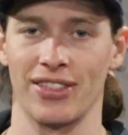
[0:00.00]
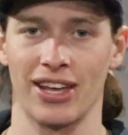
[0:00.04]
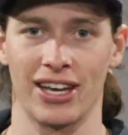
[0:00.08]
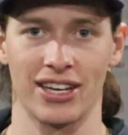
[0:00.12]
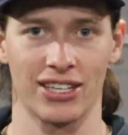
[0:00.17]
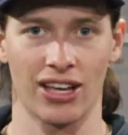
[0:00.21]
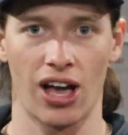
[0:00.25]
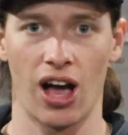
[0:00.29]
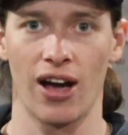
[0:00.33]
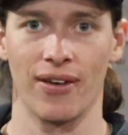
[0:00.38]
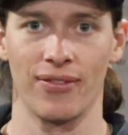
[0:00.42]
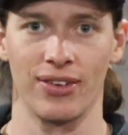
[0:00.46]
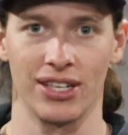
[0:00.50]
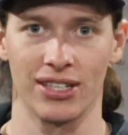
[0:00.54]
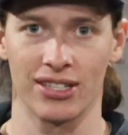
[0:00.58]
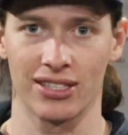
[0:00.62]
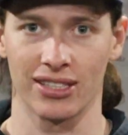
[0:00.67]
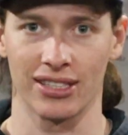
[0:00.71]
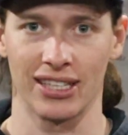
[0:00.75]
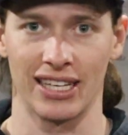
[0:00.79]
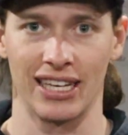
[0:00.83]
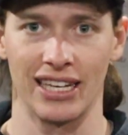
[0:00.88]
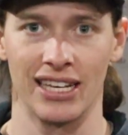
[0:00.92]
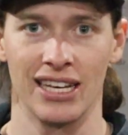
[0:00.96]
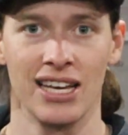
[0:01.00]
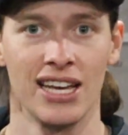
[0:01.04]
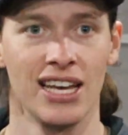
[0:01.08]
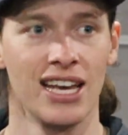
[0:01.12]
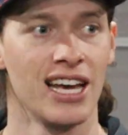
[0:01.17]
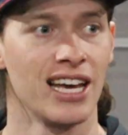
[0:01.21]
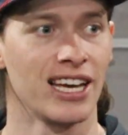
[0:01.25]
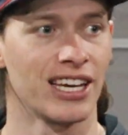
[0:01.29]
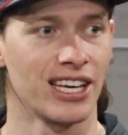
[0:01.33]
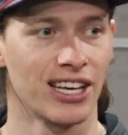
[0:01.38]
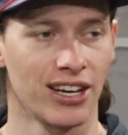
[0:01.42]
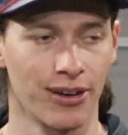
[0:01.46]
That's obviously
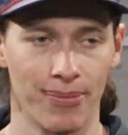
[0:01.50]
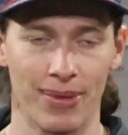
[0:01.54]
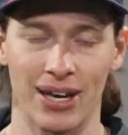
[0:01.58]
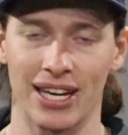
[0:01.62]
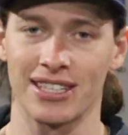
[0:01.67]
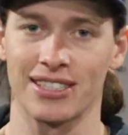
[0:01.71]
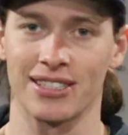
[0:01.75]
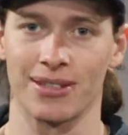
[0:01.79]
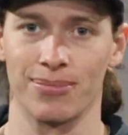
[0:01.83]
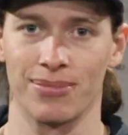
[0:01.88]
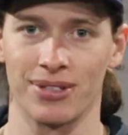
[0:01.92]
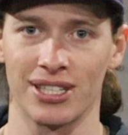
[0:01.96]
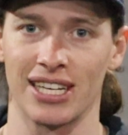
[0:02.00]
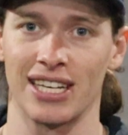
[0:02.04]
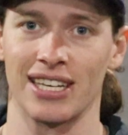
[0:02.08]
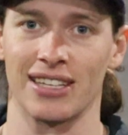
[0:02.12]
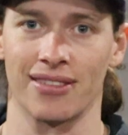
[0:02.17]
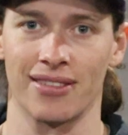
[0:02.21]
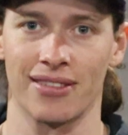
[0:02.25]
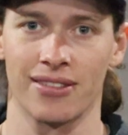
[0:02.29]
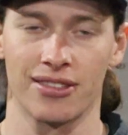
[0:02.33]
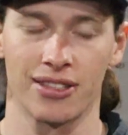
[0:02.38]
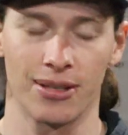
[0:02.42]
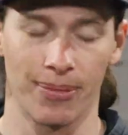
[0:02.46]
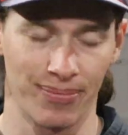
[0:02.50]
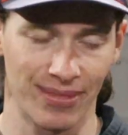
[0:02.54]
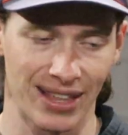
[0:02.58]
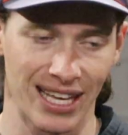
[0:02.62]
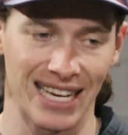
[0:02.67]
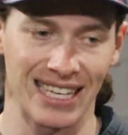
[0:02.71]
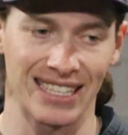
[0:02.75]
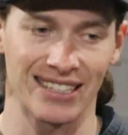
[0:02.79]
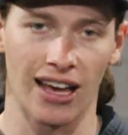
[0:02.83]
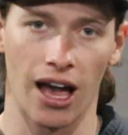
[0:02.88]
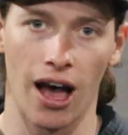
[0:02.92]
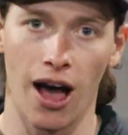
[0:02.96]
gonna make some
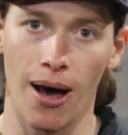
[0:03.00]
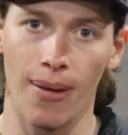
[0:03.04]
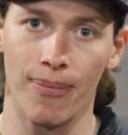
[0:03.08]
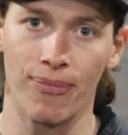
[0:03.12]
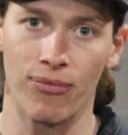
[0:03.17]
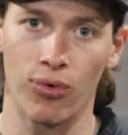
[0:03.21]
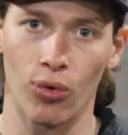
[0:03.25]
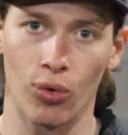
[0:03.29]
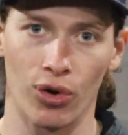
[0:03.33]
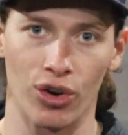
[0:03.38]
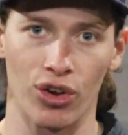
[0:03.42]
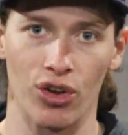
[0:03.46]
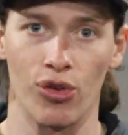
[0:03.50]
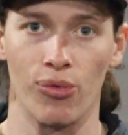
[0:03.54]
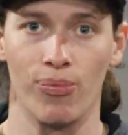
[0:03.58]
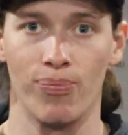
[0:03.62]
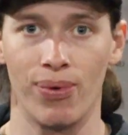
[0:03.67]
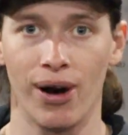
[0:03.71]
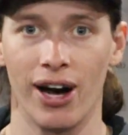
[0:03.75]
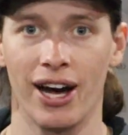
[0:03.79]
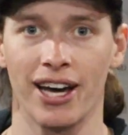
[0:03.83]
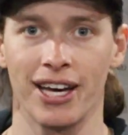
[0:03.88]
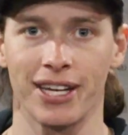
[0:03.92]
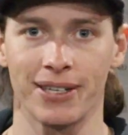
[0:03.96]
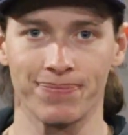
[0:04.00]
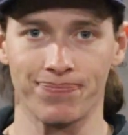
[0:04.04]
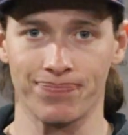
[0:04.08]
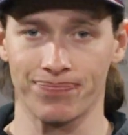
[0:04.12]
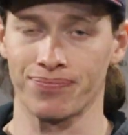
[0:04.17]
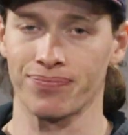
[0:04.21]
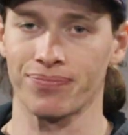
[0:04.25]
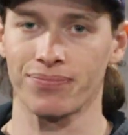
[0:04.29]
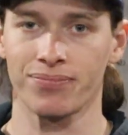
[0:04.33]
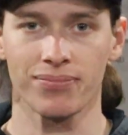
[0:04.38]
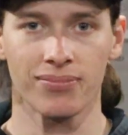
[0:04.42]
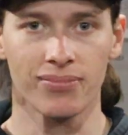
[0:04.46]
things up for you,
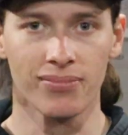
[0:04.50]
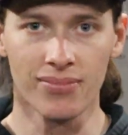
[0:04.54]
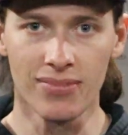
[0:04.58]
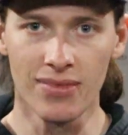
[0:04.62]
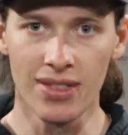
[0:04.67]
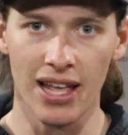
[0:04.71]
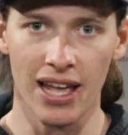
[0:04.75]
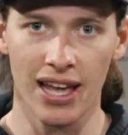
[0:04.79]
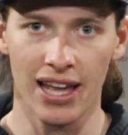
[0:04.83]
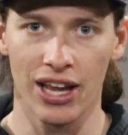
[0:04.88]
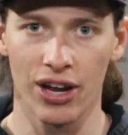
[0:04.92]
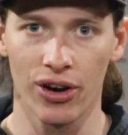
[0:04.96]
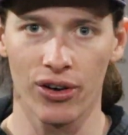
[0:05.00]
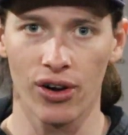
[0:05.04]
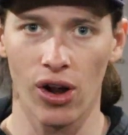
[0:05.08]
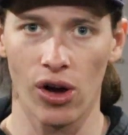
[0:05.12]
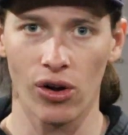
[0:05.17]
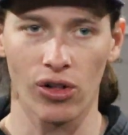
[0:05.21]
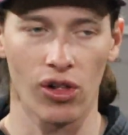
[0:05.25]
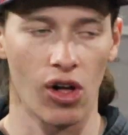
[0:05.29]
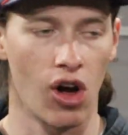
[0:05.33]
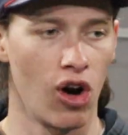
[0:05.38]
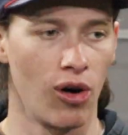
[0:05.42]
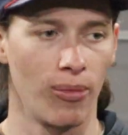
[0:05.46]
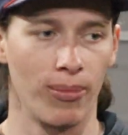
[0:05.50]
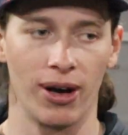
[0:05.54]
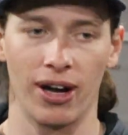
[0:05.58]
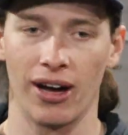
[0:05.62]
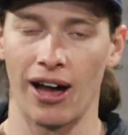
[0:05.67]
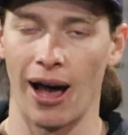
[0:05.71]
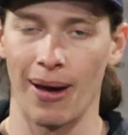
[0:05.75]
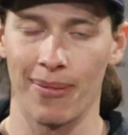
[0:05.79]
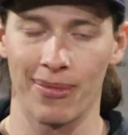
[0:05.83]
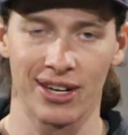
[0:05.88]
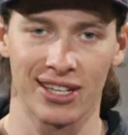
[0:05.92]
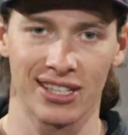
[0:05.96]
but here in
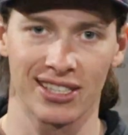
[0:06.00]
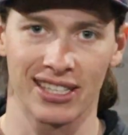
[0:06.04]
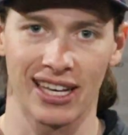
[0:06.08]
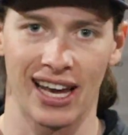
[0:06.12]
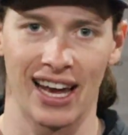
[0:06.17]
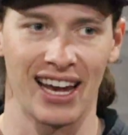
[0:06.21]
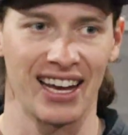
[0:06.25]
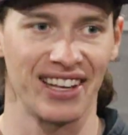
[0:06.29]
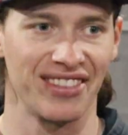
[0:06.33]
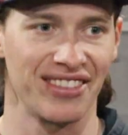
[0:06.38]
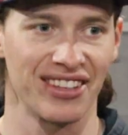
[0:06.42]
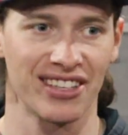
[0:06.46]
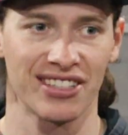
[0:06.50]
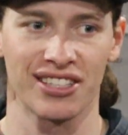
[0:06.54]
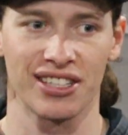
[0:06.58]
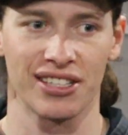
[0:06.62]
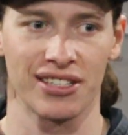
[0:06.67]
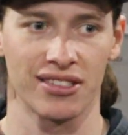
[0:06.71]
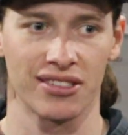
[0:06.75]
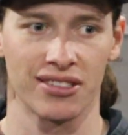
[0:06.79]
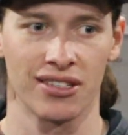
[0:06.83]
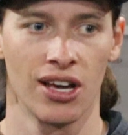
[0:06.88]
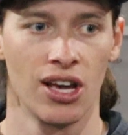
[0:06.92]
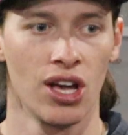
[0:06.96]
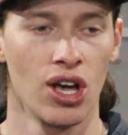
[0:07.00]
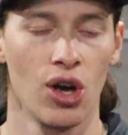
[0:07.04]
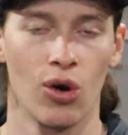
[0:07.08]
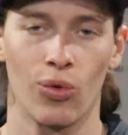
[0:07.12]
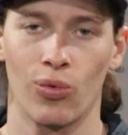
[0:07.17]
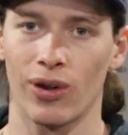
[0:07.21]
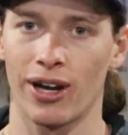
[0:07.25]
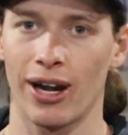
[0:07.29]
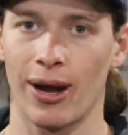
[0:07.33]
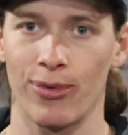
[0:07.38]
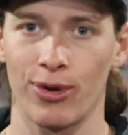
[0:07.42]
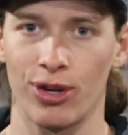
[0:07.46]
Oklahoma, I'm gonna say this is
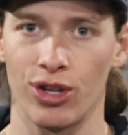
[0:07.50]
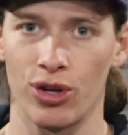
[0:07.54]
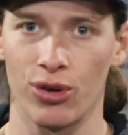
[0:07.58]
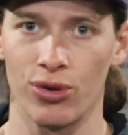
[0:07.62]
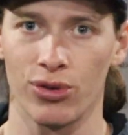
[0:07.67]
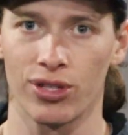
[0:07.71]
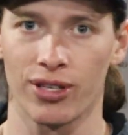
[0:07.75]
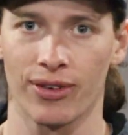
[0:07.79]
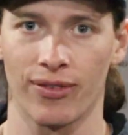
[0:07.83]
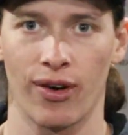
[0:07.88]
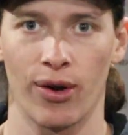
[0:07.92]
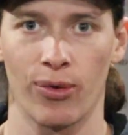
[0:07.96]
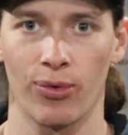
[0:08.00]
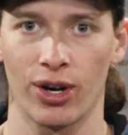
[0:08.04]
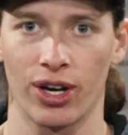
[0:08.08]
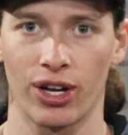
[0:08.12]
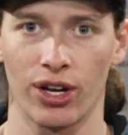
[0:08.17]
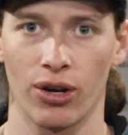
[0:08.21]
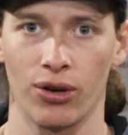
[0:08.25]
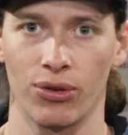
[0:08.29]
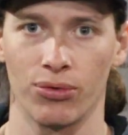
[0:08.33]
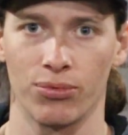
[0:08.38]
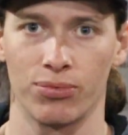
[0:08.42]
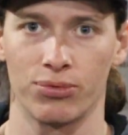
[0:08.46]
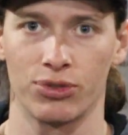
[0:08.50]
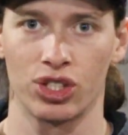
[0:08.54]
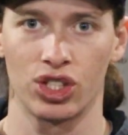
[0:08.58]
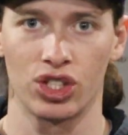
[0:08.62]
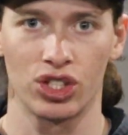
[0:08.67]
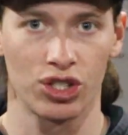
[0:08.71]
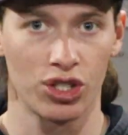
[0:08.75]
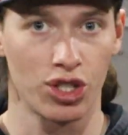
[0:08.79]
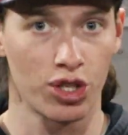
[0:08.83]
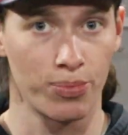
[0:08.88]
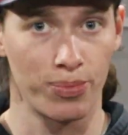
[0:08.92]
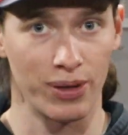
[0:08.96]
what I would use if I want to go
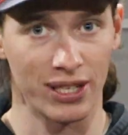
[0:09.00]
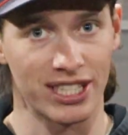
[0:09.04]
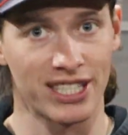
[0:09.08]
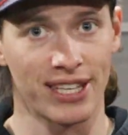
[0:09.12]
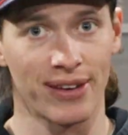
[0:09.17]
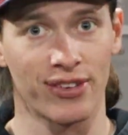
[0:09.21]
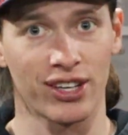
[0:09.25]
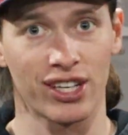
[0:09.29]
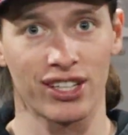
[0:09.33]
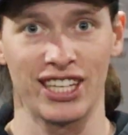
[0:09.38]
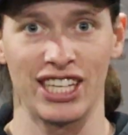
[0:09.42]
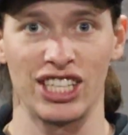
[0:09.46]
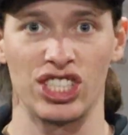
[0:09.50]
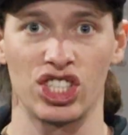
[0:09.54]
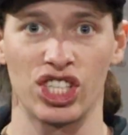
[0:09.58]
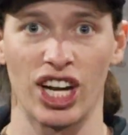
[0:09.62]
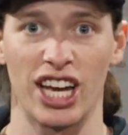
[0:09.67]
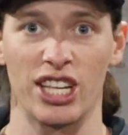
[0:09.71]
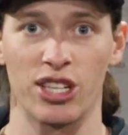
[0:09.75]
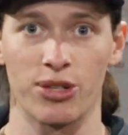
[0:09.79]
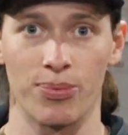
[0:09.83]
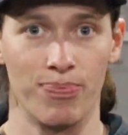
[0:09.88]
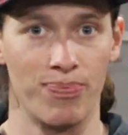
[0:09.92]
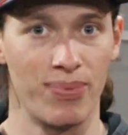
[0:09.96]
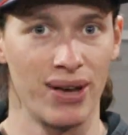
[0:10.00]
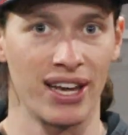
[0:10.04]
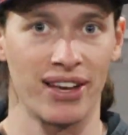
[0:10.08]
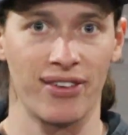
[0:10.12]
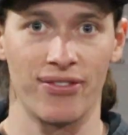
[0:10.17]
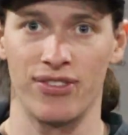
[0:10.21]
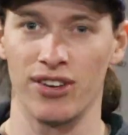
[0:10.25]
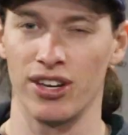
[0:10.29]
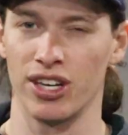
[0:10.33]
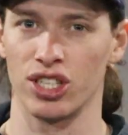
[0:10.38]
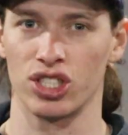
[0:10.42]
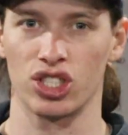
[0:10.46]
specifically chase
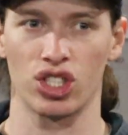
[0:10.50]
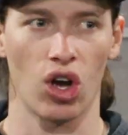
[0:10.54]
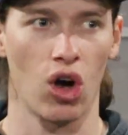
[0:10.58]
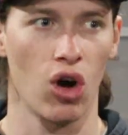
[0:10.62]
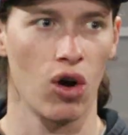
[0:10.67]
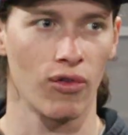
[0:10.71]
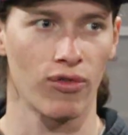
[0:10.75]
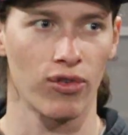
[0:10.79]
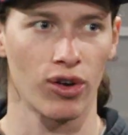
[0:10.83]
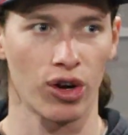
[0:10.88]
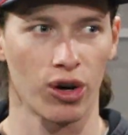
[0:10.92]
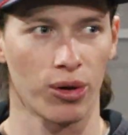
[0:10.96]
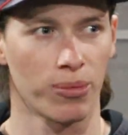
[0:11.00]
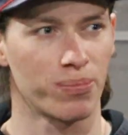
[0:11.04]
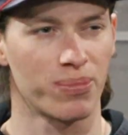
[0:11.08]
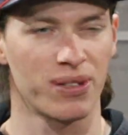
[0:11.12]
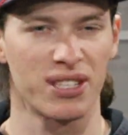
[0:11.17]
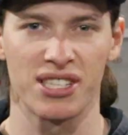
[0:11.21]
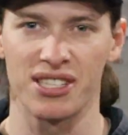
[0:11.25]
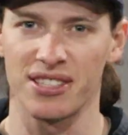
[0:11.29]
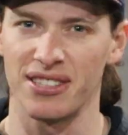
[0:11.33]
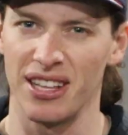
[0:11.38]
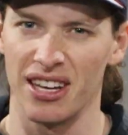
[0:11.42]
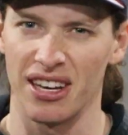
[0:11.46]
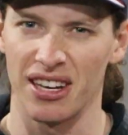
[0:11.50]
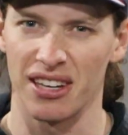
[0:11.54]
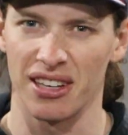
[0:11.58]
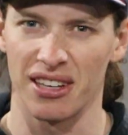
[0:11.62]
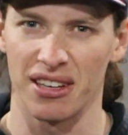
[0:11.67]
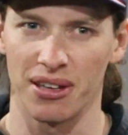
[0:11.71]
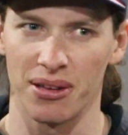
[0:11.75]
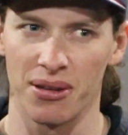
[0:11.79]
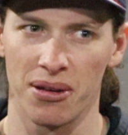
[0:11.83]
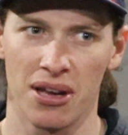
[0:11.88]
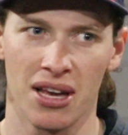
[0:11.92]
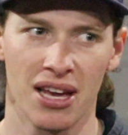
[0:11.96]
big fish over
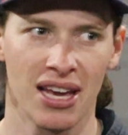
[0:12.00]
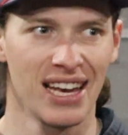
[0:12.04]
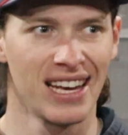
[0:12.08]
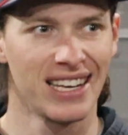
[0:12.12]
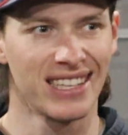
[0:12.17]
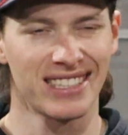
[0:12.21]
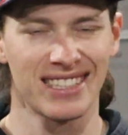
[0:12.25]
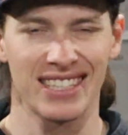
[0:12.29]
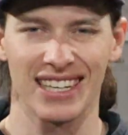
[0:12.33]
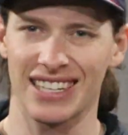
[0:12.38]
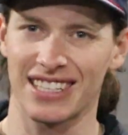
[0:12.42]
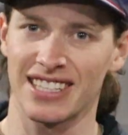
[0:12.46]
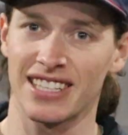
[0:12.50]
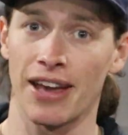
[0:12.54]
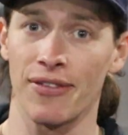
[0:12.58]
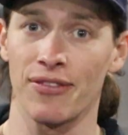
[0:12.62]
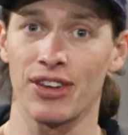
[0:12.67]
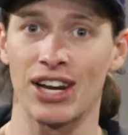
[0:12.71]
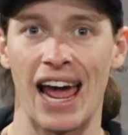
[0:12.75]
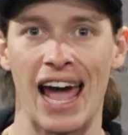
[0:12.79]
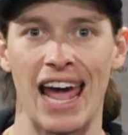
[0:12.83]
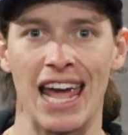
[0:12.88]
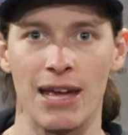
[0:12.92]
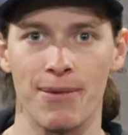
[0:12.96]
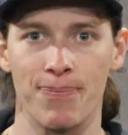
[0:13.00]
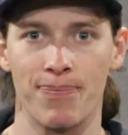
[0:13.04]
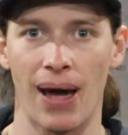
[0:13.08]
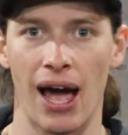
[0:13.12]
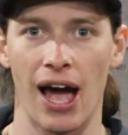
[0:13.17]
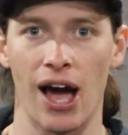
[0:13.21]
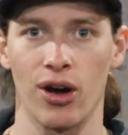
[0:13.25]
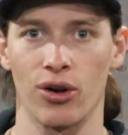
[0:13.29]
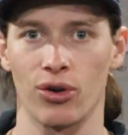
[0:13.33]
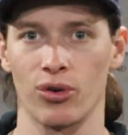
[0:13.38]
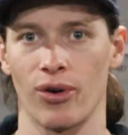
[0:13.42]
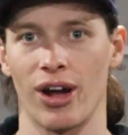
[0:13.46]
the 6, 7, 8
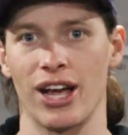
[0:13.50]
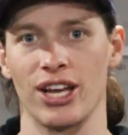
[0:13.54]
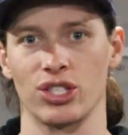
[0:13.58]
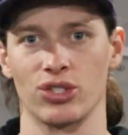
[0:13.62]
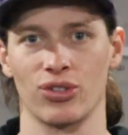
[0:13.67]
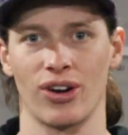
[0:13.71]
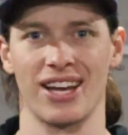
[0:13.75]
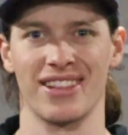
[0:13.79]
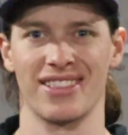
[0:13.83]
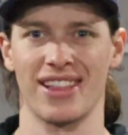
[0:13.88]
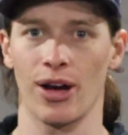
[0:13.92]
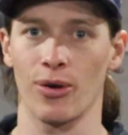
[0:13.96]
pound range, right?